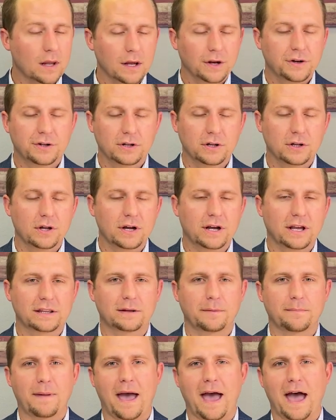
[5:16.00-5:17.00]
to look at
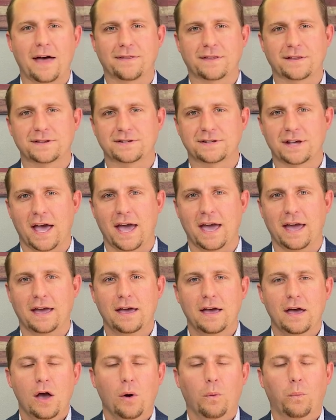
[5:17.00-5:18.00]
the math and
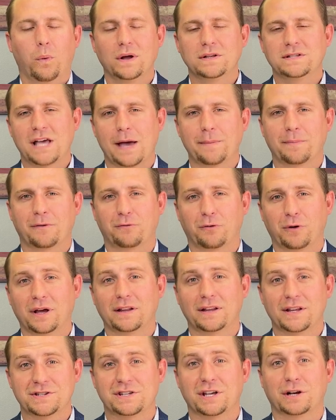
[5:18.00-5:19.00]
say, what type of
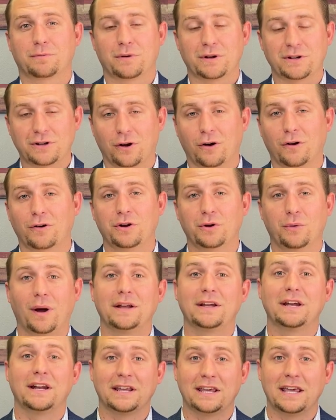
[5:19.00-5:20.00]
realistic return do
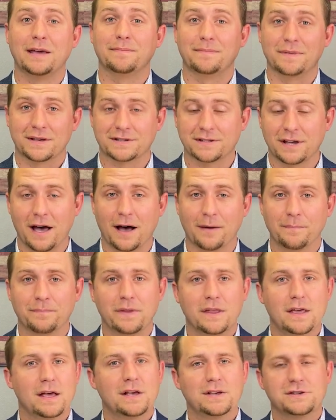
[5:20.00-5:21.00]
I need to keep this up?
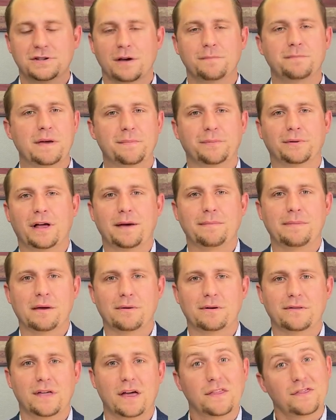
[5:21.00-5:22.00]
Some people I meet
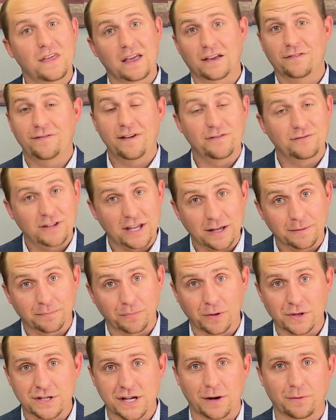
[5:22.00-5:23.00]
with, they think
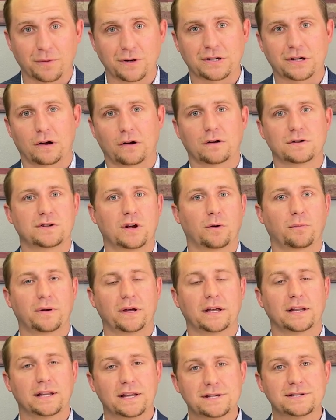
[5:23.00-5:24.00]
15% returns are
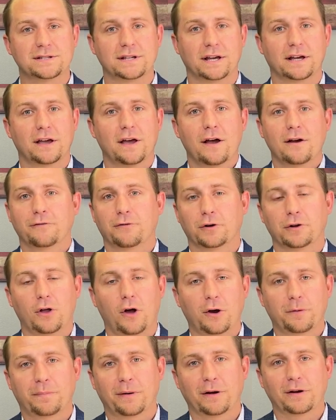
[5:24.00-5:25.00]
realistic for
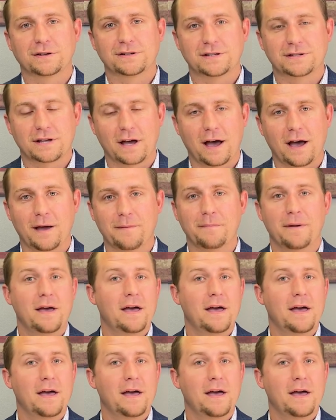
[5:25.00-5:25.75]
long periods of time.